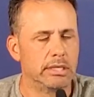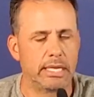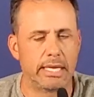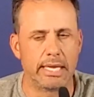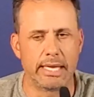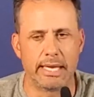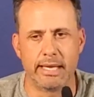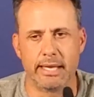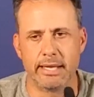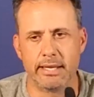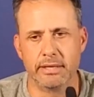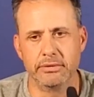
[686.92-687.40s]

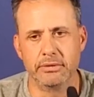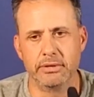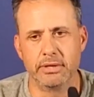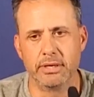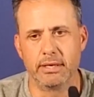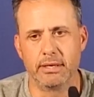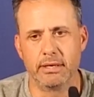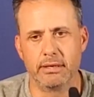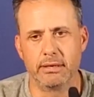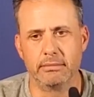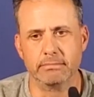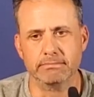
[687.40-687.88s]
And
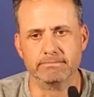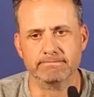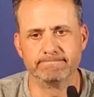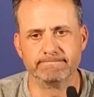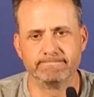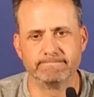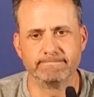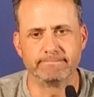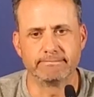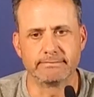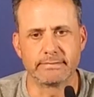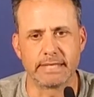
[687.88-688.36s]

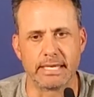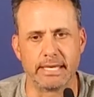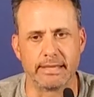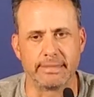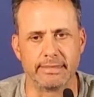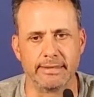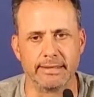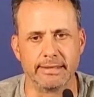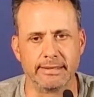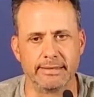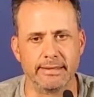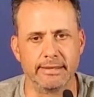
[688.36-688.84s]
I
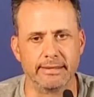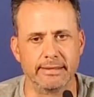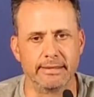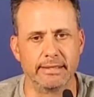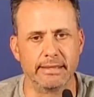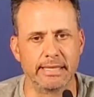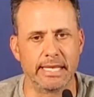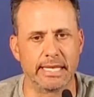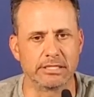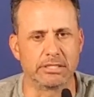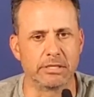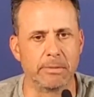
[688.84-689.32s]
think
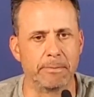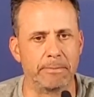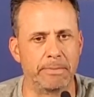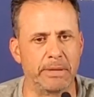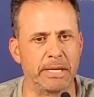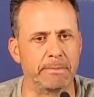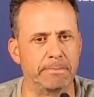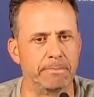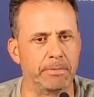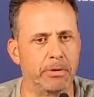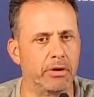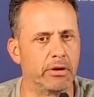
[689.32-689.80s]
that that's a
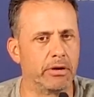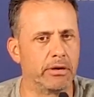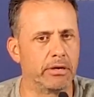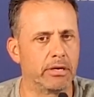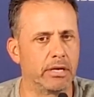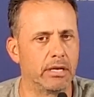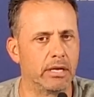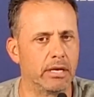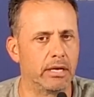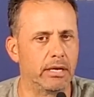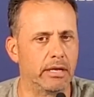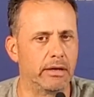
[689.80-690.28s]
big
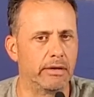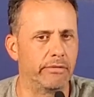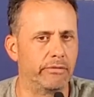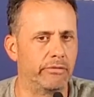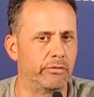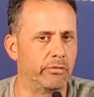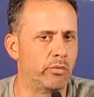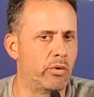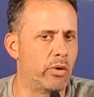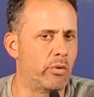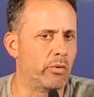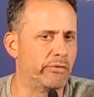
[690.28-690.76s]
part
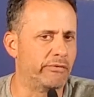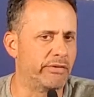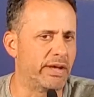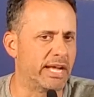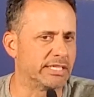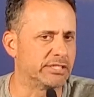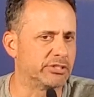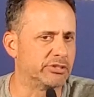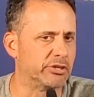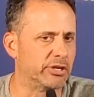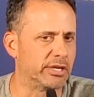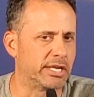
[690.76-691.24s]
of what we've
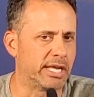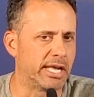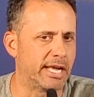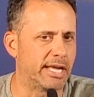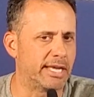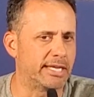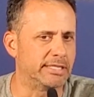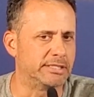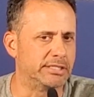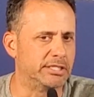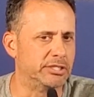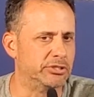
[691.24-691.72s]
asked our
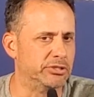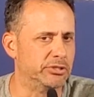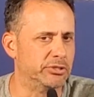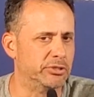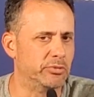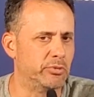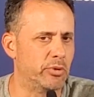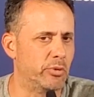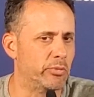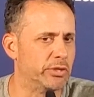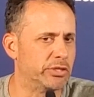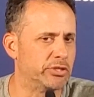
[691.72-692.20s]
guys to
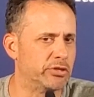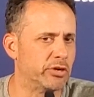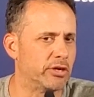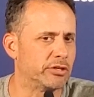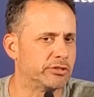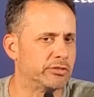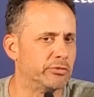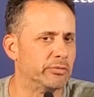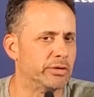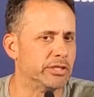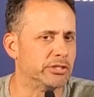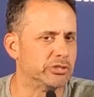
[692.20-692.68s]
do when we
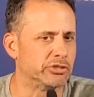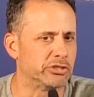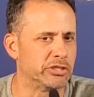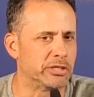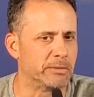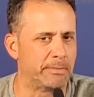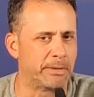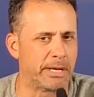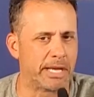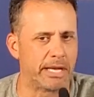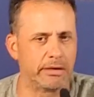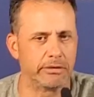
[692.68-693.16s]
talked originally
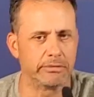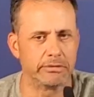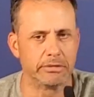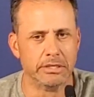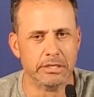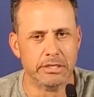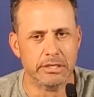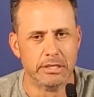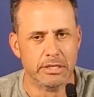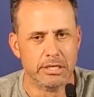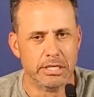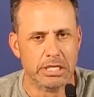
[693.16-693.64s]
about,
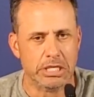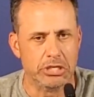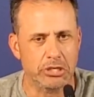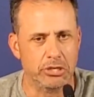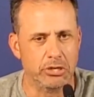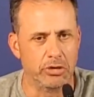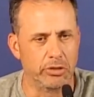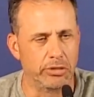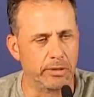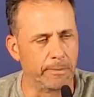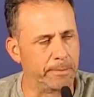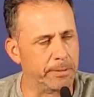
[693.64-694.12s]
you
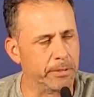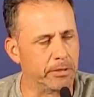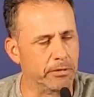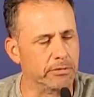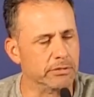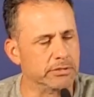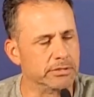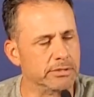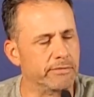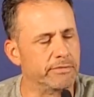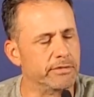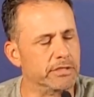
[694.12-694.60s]
know, the
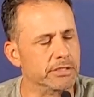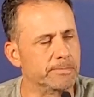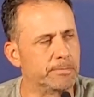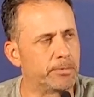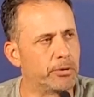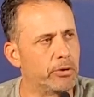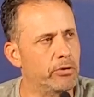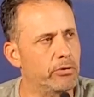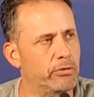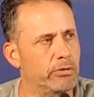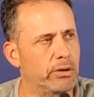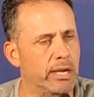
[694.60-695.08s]
pillars of this
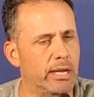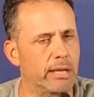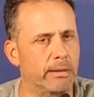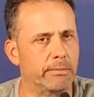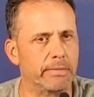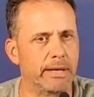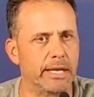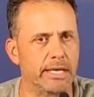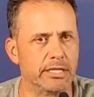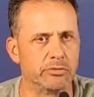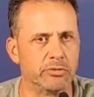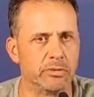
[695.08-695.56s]

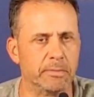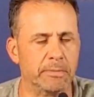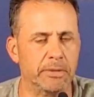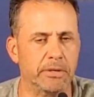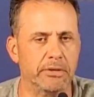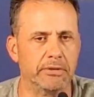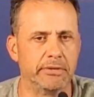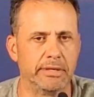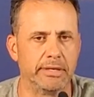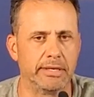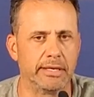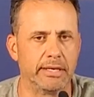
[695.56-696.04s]
program as we're
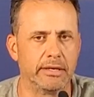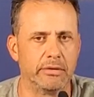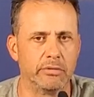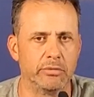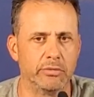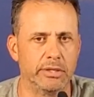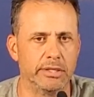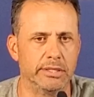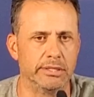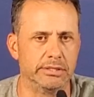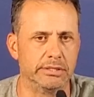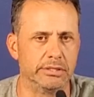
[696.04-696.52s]
building it
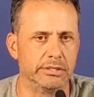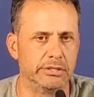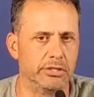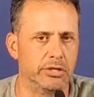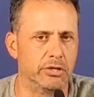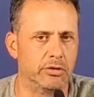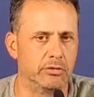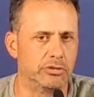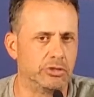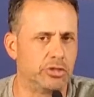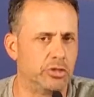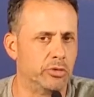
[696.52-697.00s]
was, you
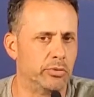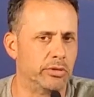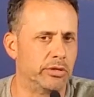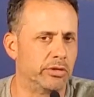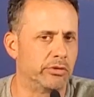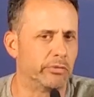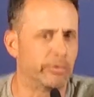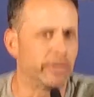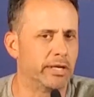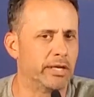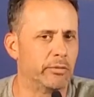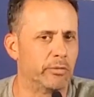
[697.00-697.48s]
know, 2 and
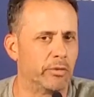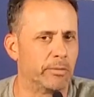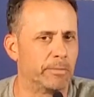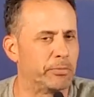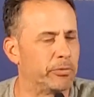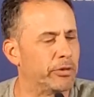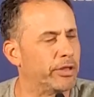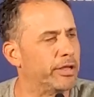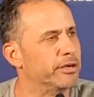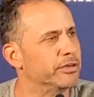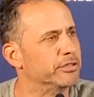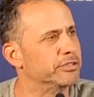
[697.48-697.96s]
3 were
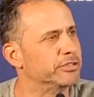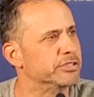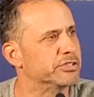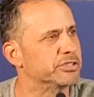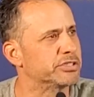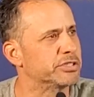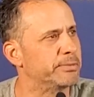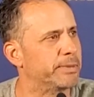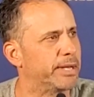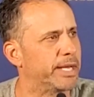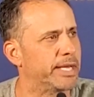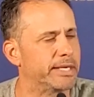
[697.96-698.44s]
players and
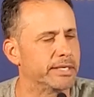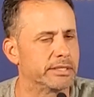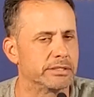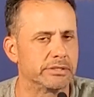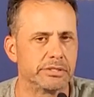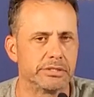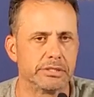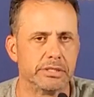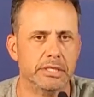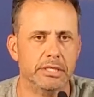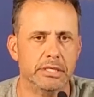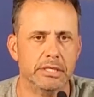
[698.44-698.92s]

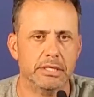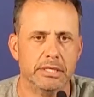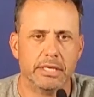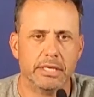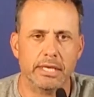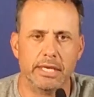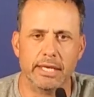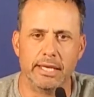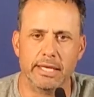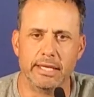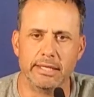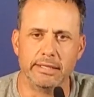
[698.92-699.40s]
schematics.
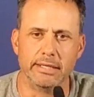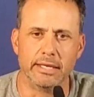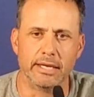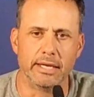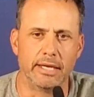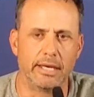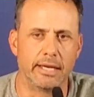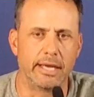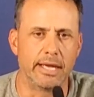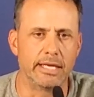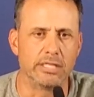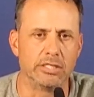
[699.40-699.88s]
And
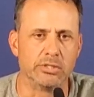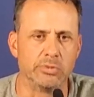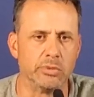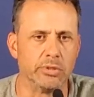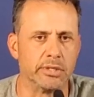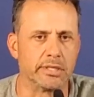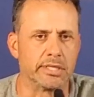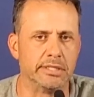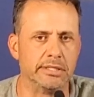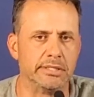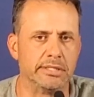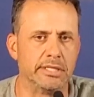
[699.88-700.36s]
as
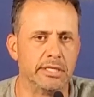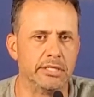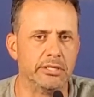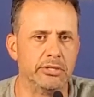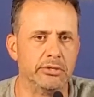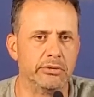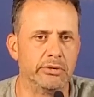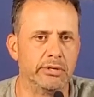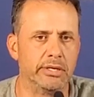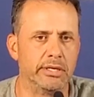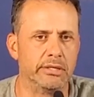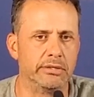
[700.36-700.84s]
we're
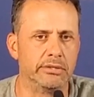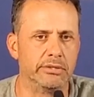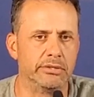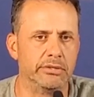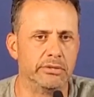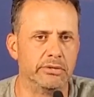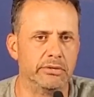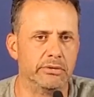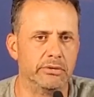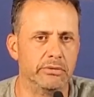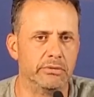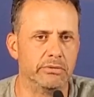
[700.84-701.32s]
continuing
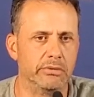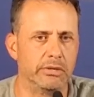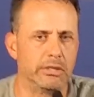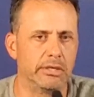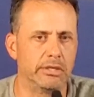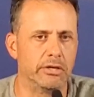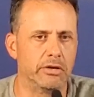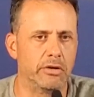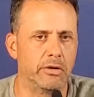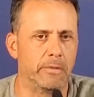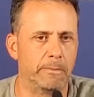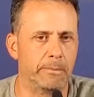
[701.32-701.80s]
to,
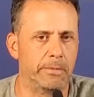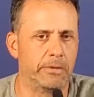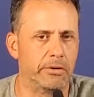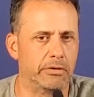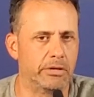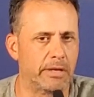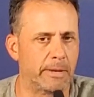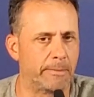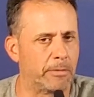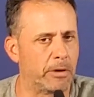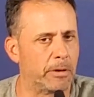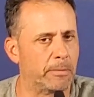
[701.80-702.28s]
you know,
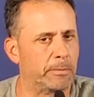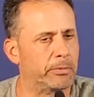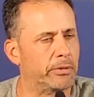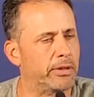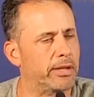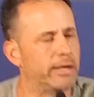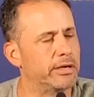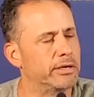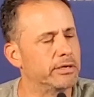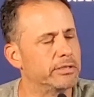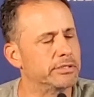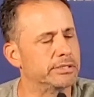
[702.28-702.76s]
build up our
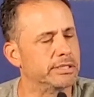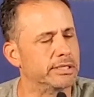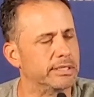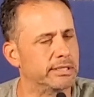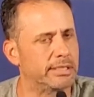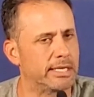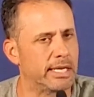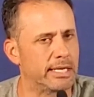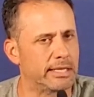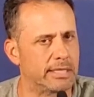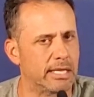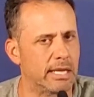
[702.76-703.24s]
players
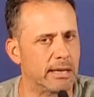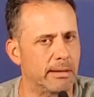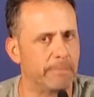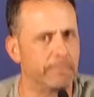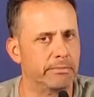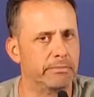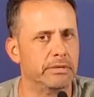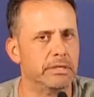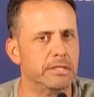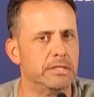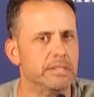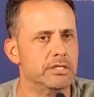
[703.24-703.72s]
and get
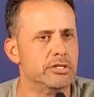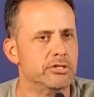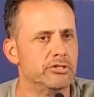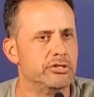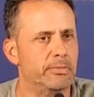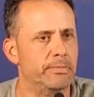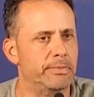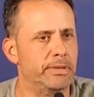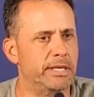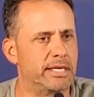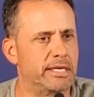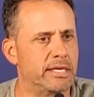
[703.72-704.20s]
them
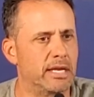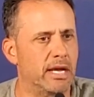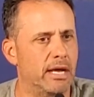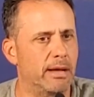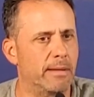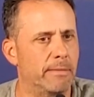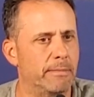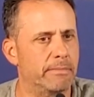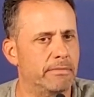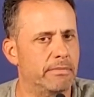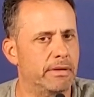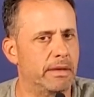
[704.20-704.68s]
to
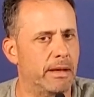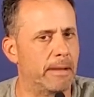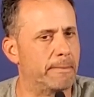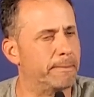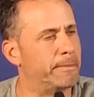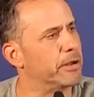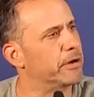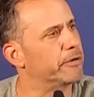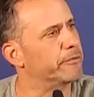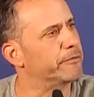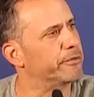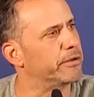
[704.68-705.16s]
become
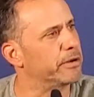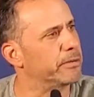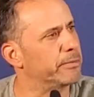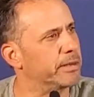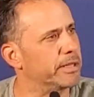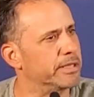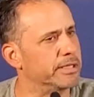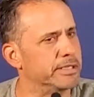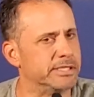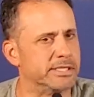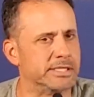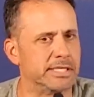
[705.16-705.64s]
better
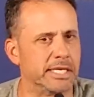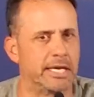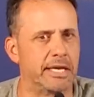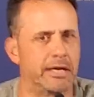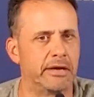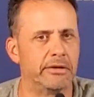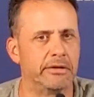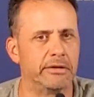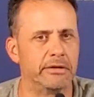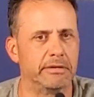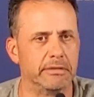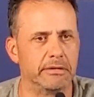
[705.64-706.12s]
fundamentally
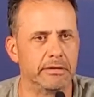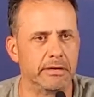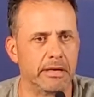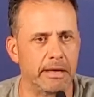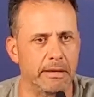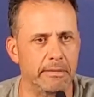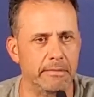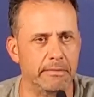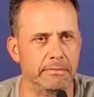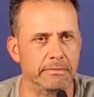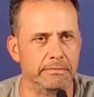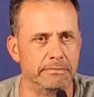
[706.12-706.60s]
sound
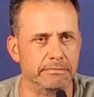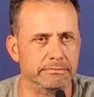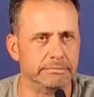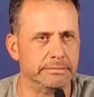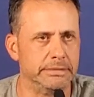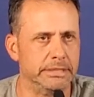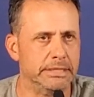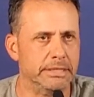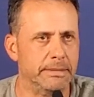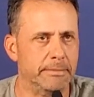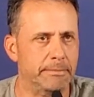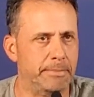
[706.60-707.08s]
and
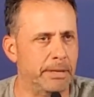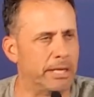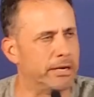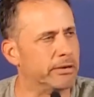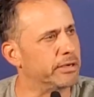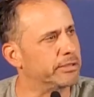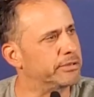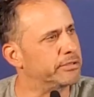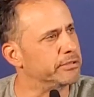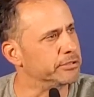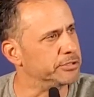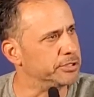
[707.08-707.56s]
better
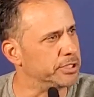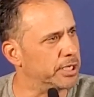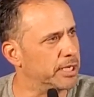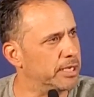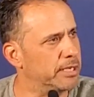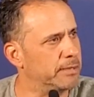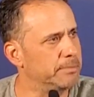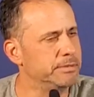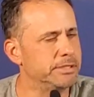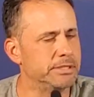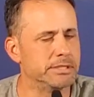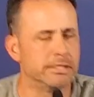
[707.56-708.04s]
at their
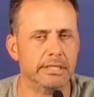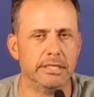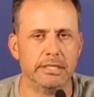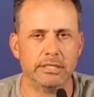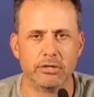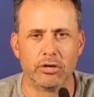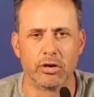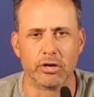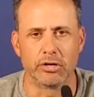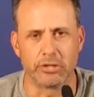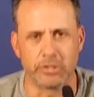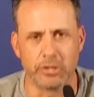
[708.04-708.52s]
jobs,
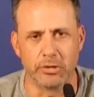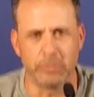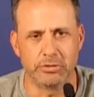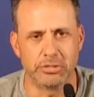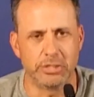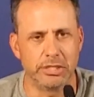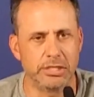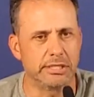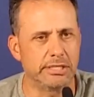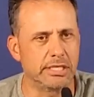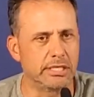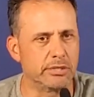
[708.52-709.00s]
our
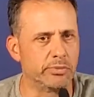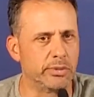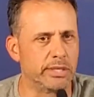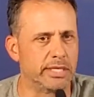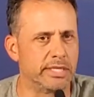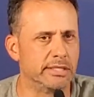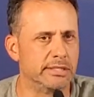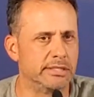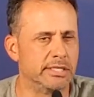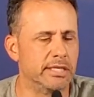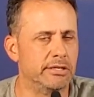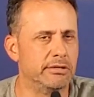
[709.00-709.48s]
coaches, as we
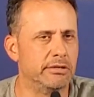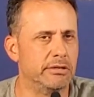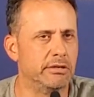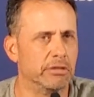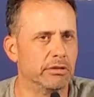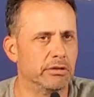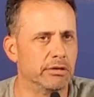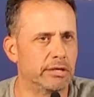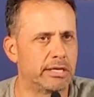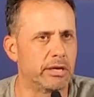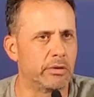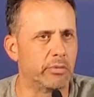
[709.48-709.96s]
continue to
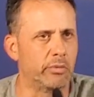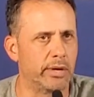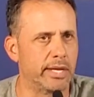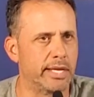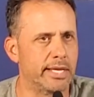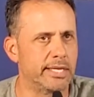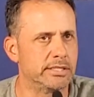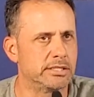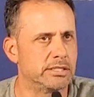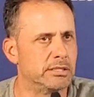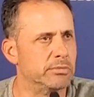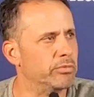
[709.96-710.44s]
look at
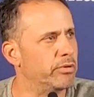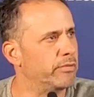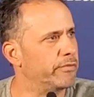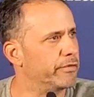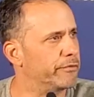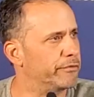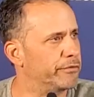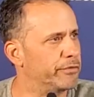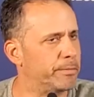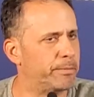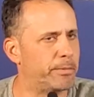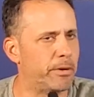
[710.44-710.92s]
ways to move
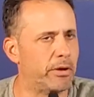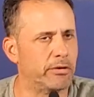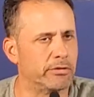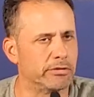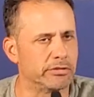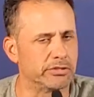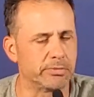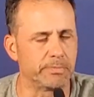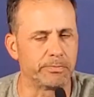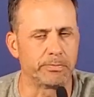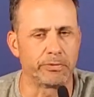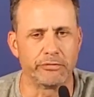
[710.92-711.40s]
the football or
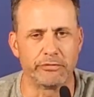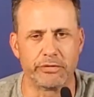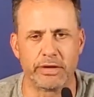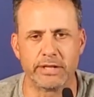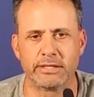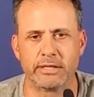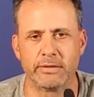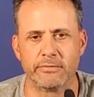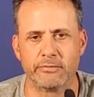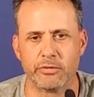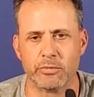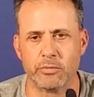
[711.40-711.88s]

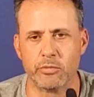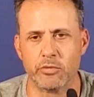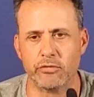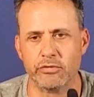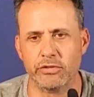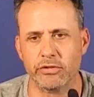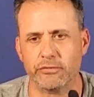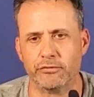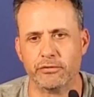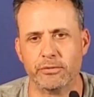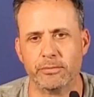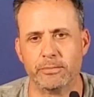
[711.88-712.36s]
prevent them from
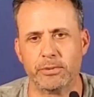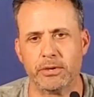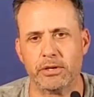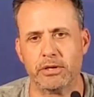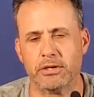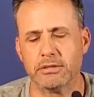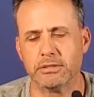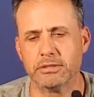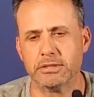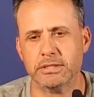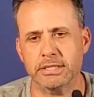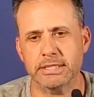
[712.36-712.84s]
moving the
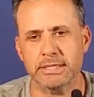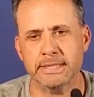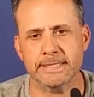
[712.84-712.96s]
football,